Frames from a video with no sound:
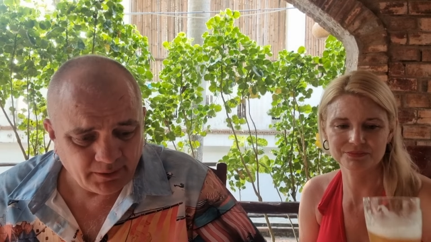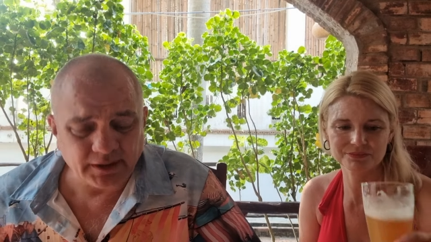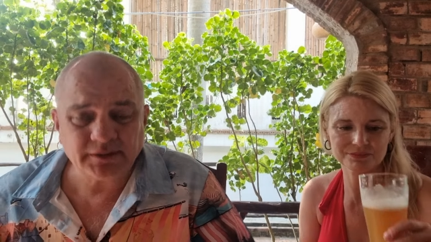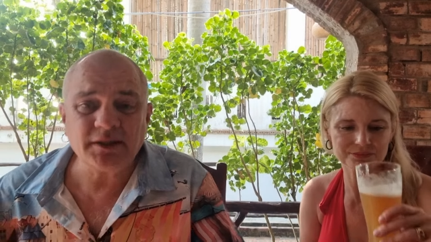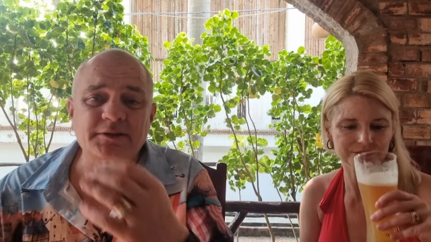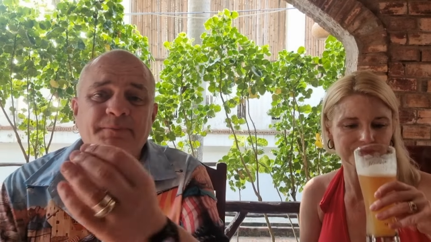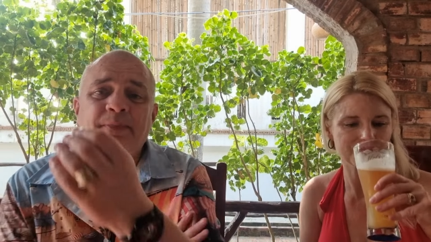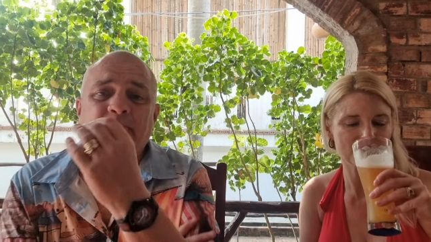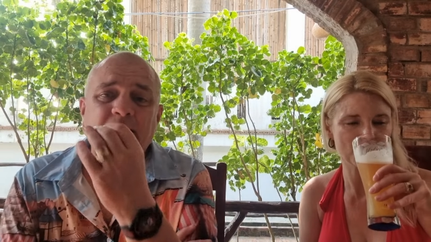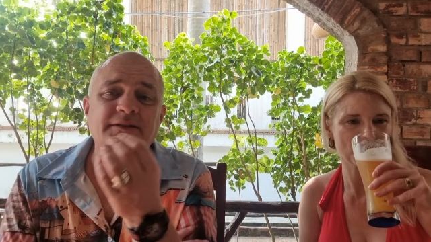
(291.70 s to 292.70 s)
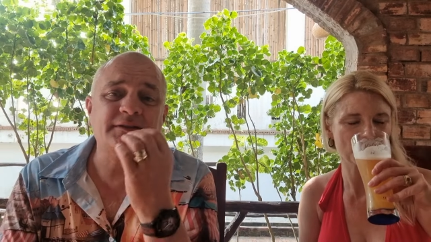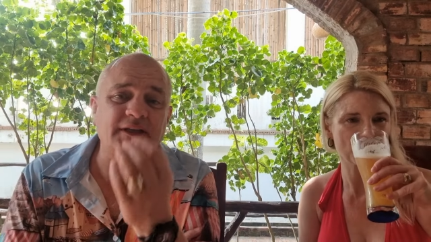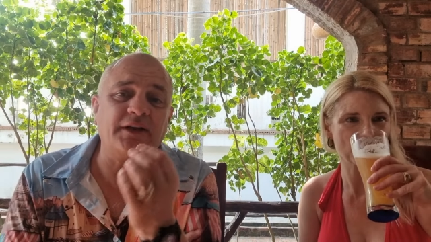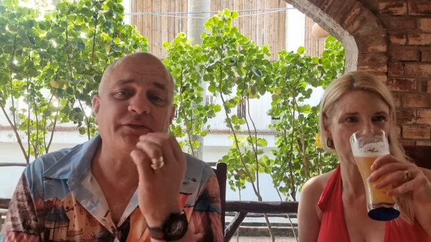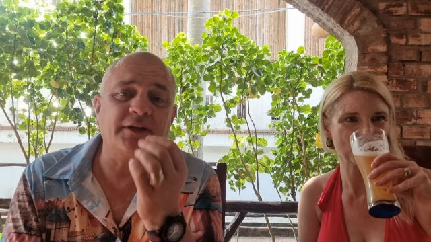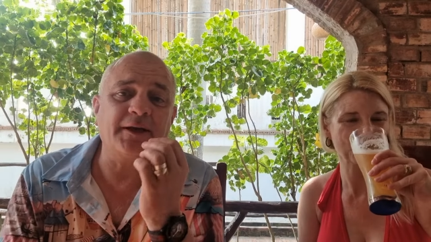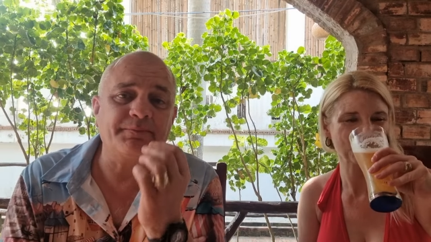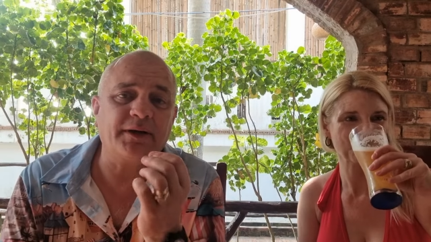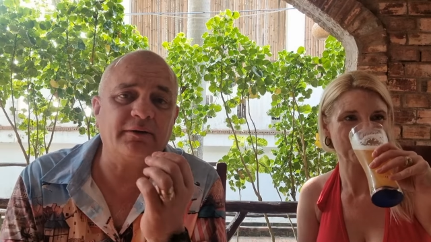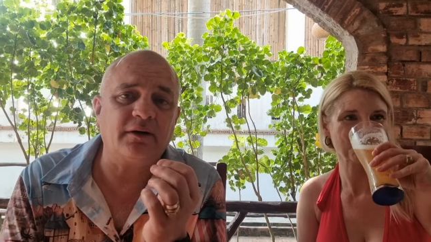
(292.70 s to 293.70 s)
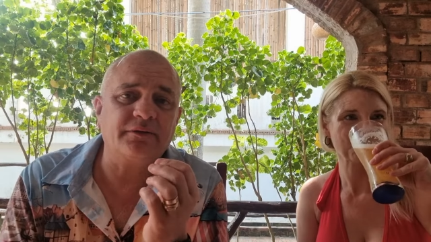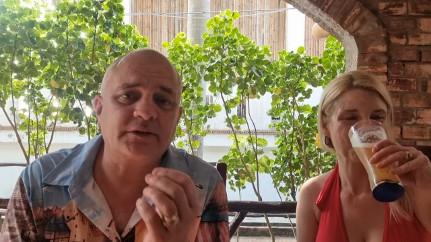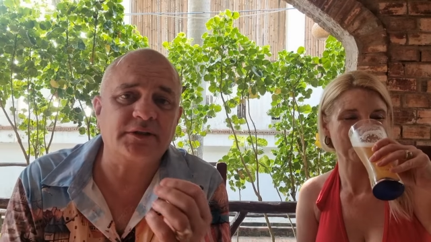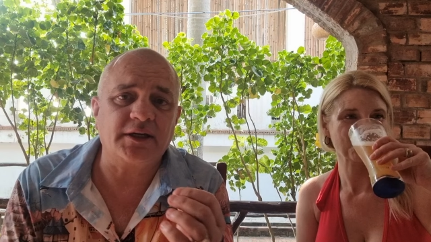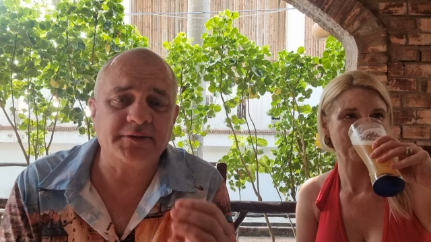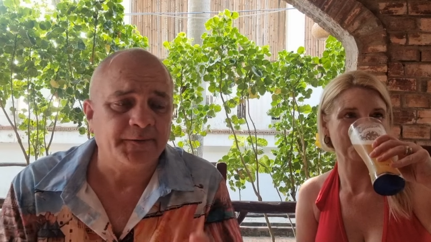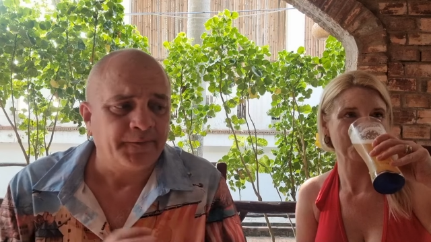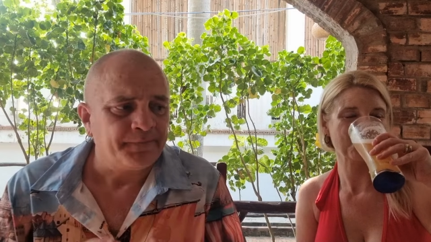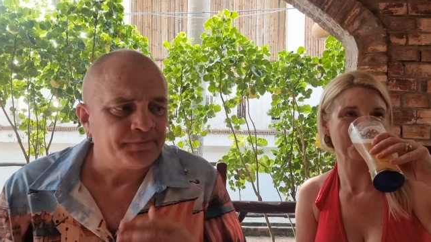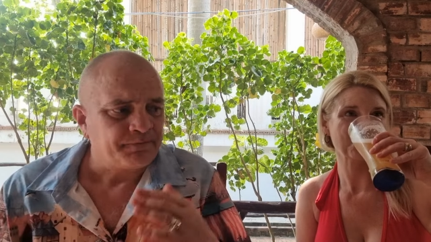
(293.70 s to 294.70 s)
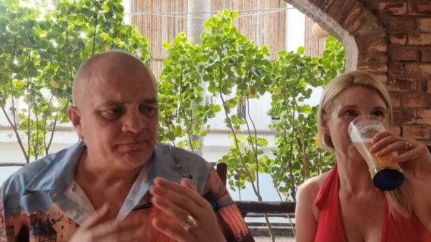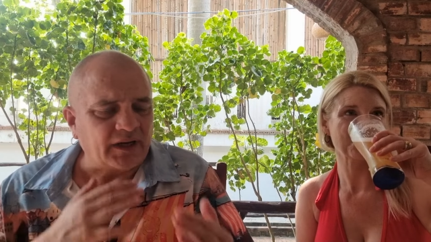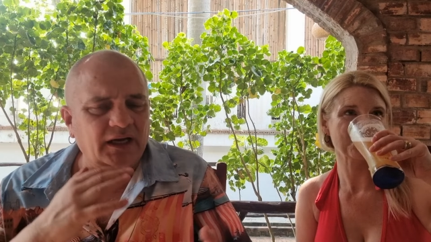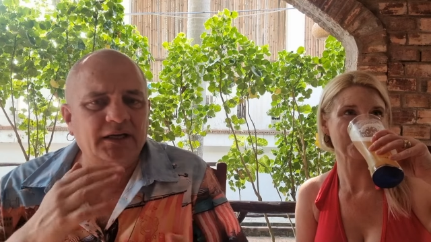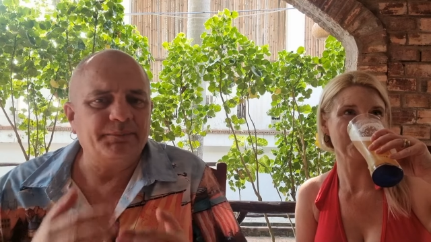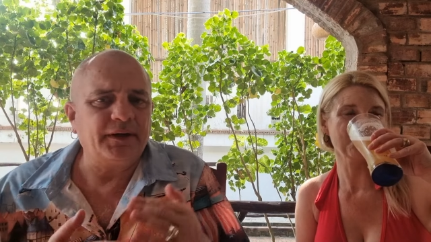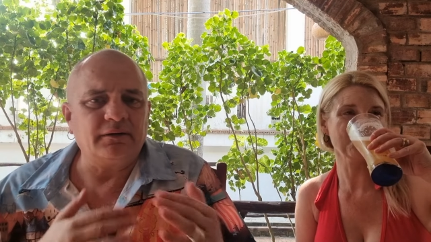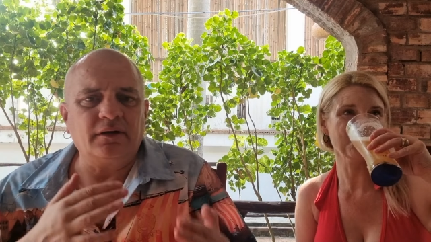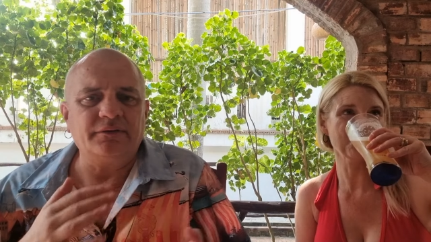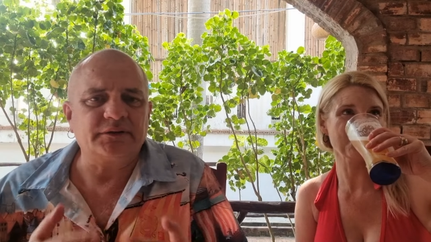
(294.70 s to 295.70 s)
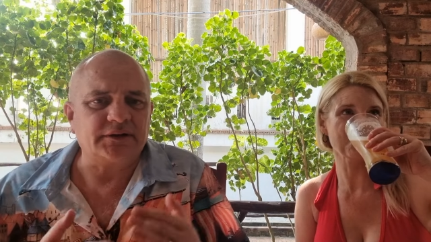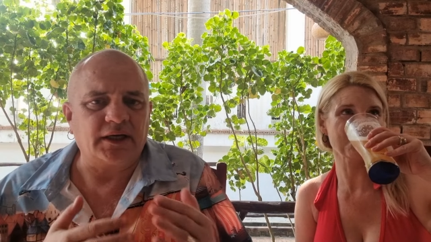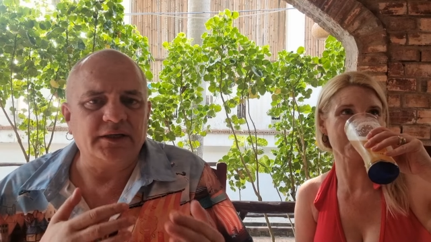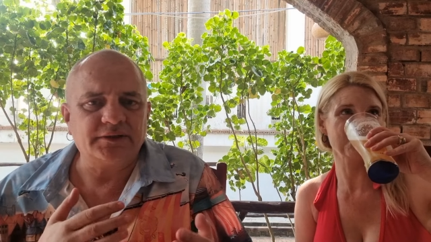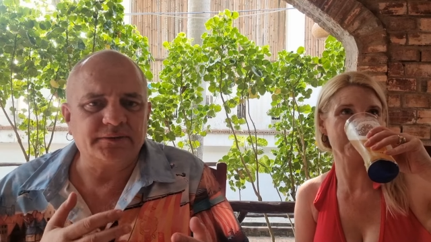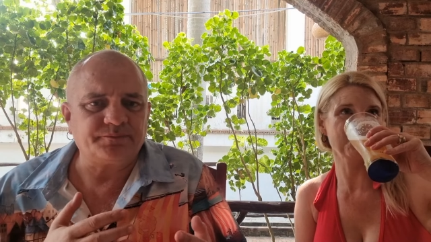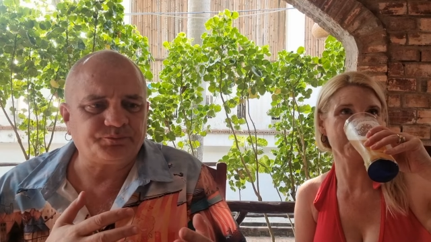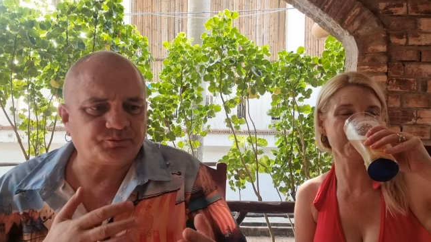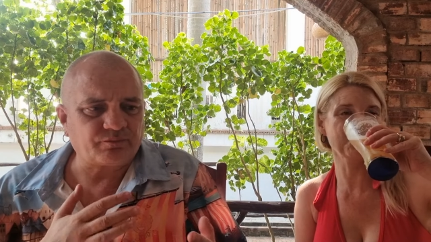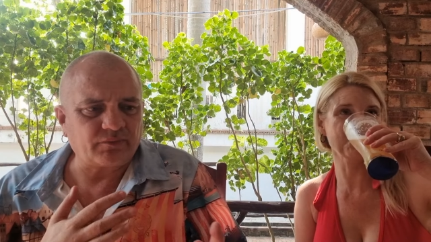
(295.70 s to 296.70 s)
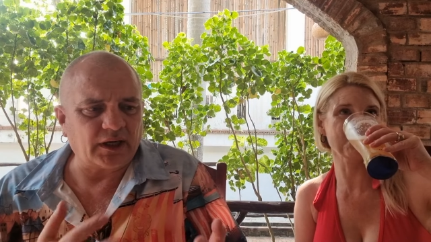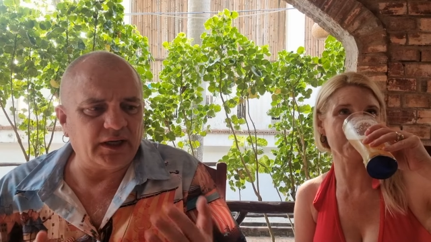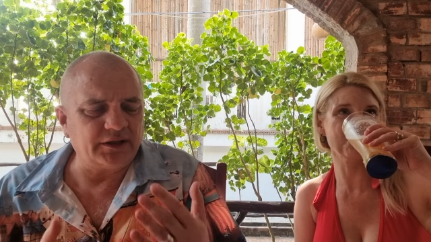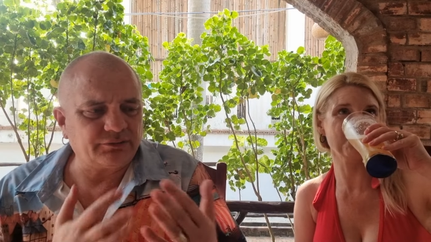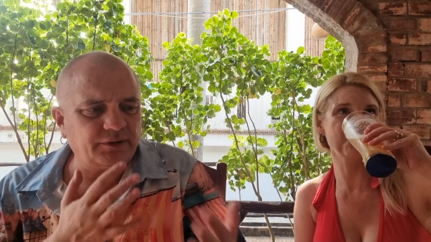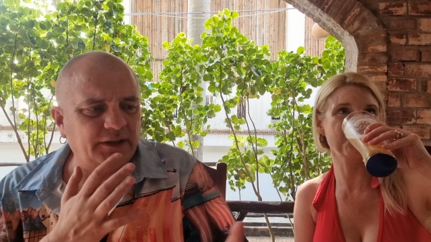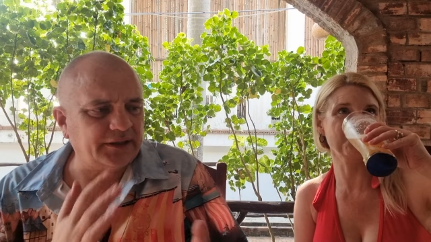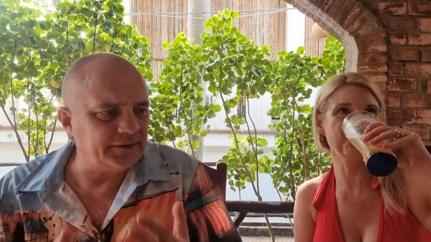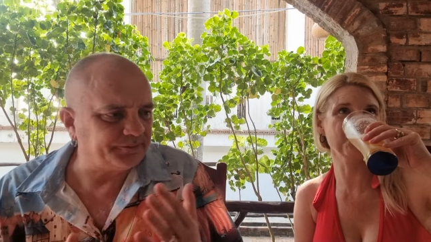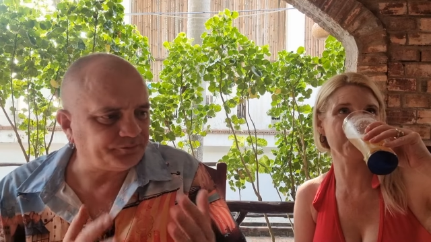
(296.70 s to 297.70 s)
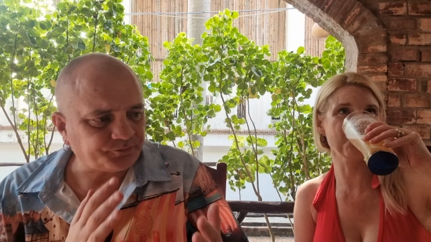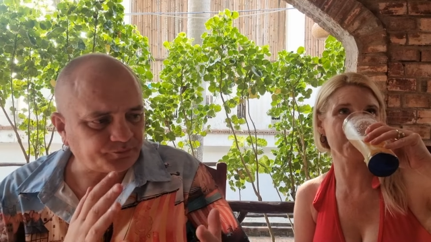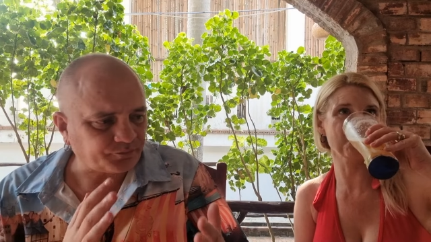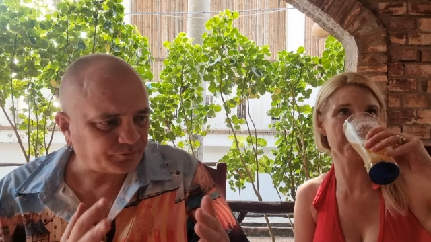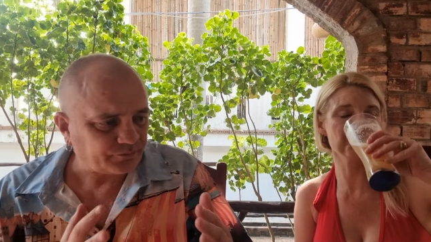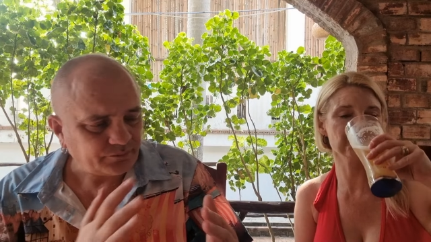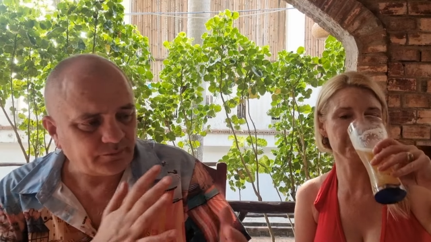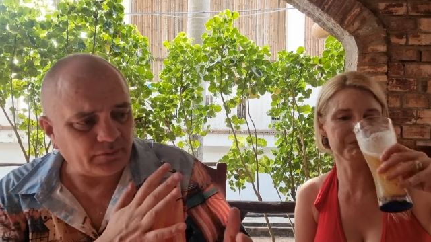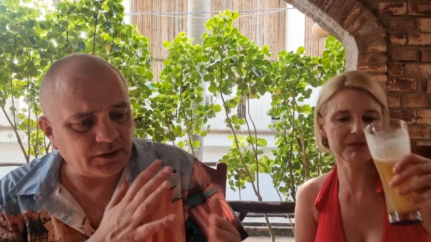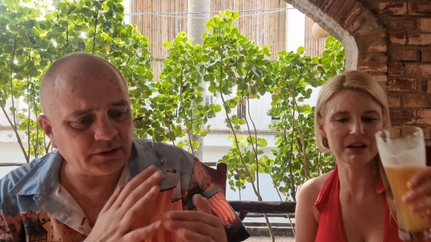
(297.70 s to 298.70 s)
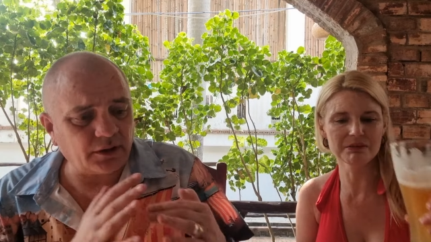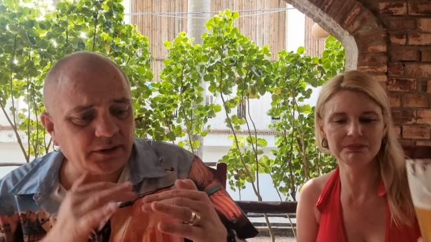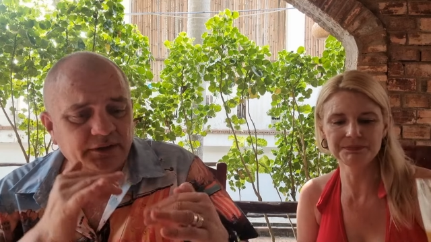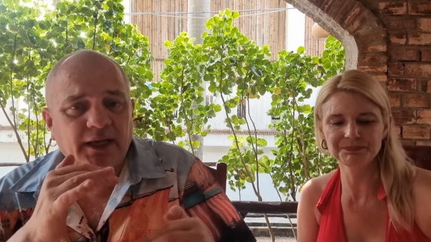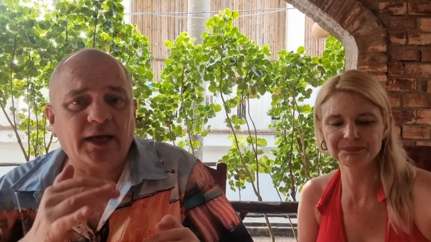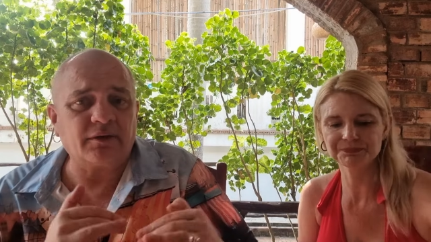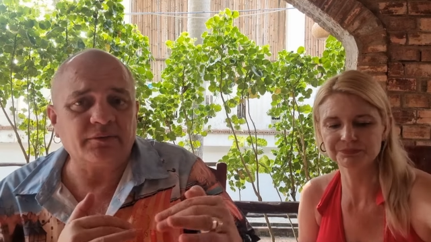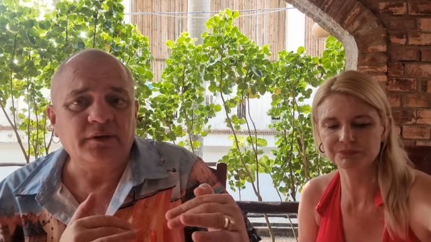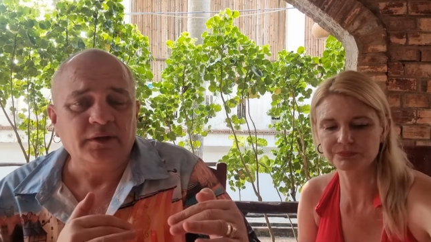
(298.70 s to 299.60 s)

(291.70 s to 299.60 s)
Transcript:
Speaker 1: It does. There's definitely a bitter aftertaste. And the bitter aftertaste is really toning down